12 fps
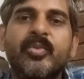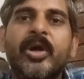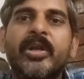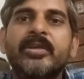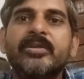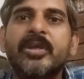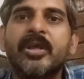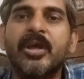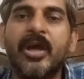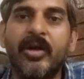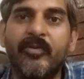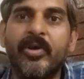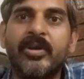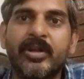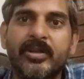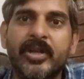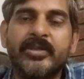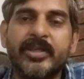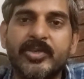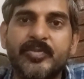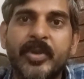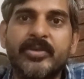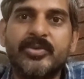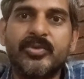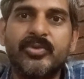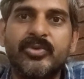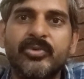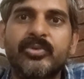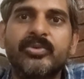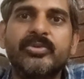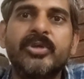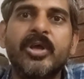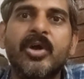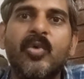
One is one less expensive tools.